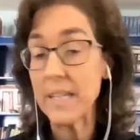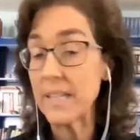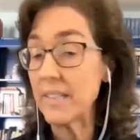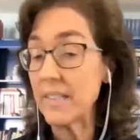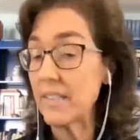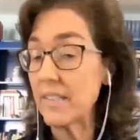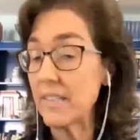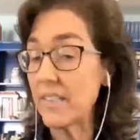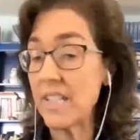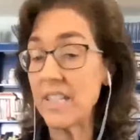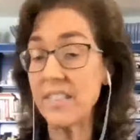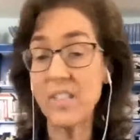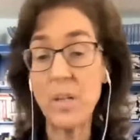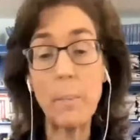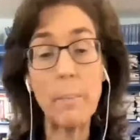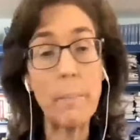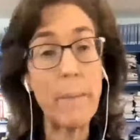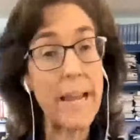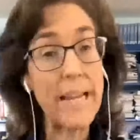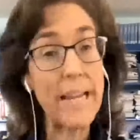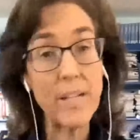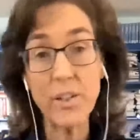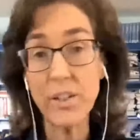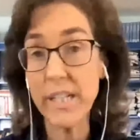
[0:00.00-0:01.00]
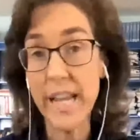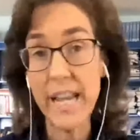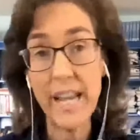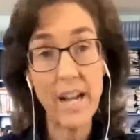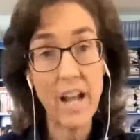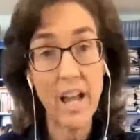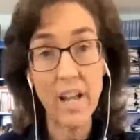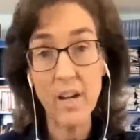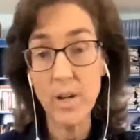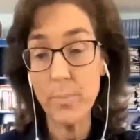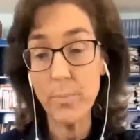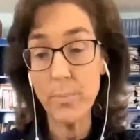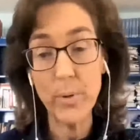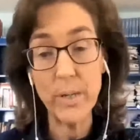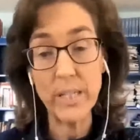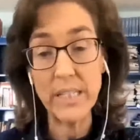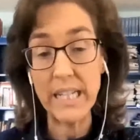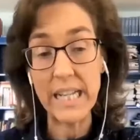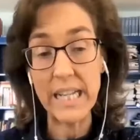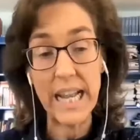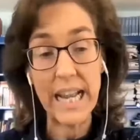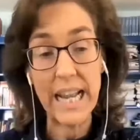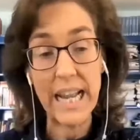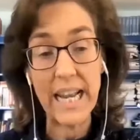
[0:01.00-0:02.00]
Since a minor cannot appoint
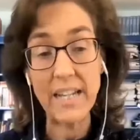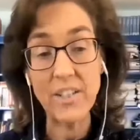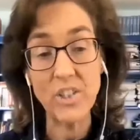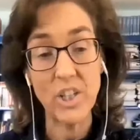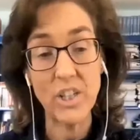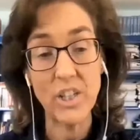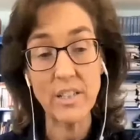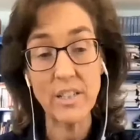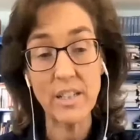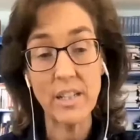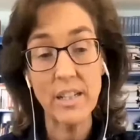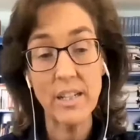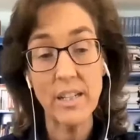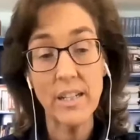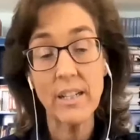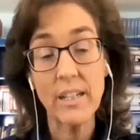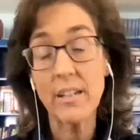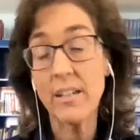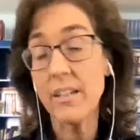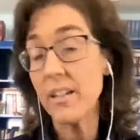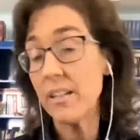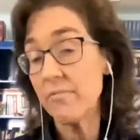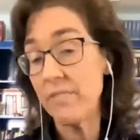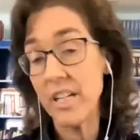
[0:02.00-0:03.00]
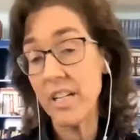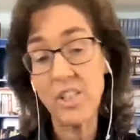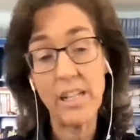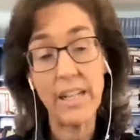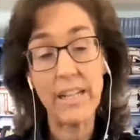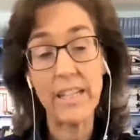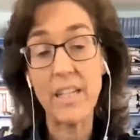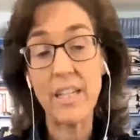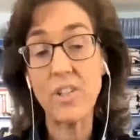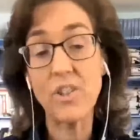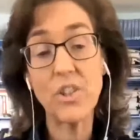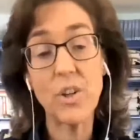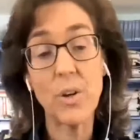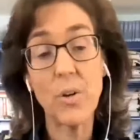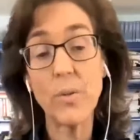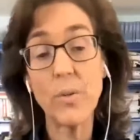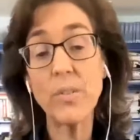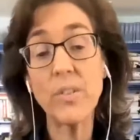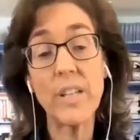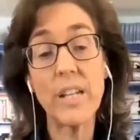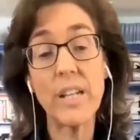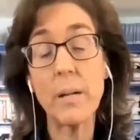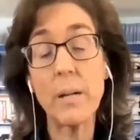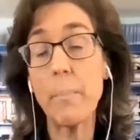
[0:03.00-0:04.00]
an agent, Reish Lakish
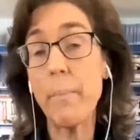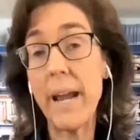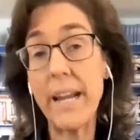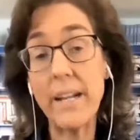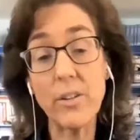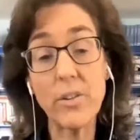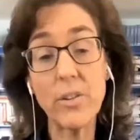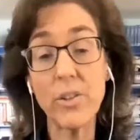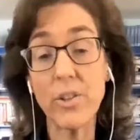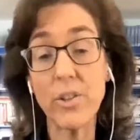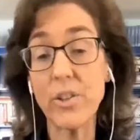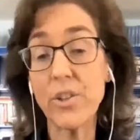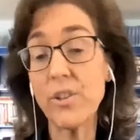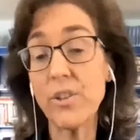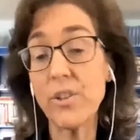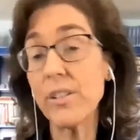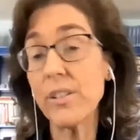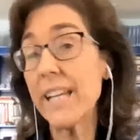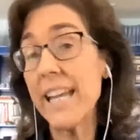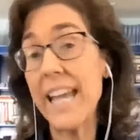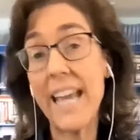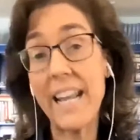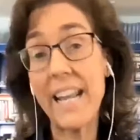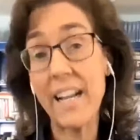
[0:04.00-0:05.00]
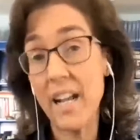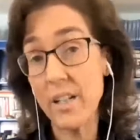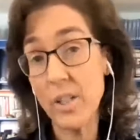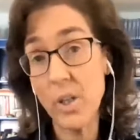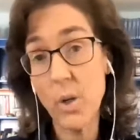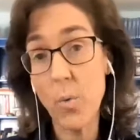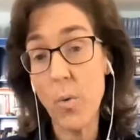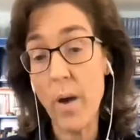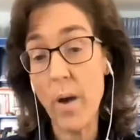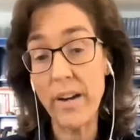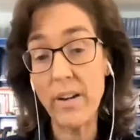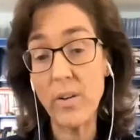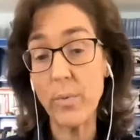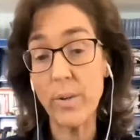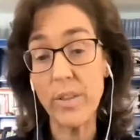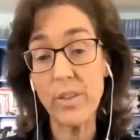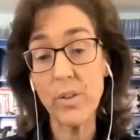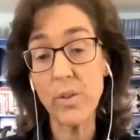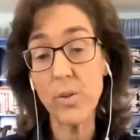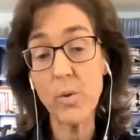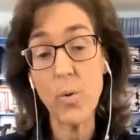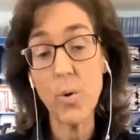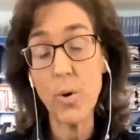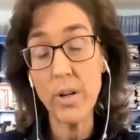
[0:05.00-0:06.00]
holds that a minor girl cannot acquire with
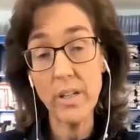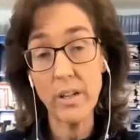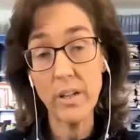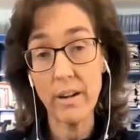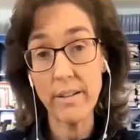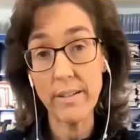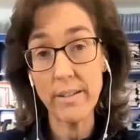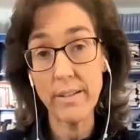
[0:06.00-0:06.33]
her courtyard.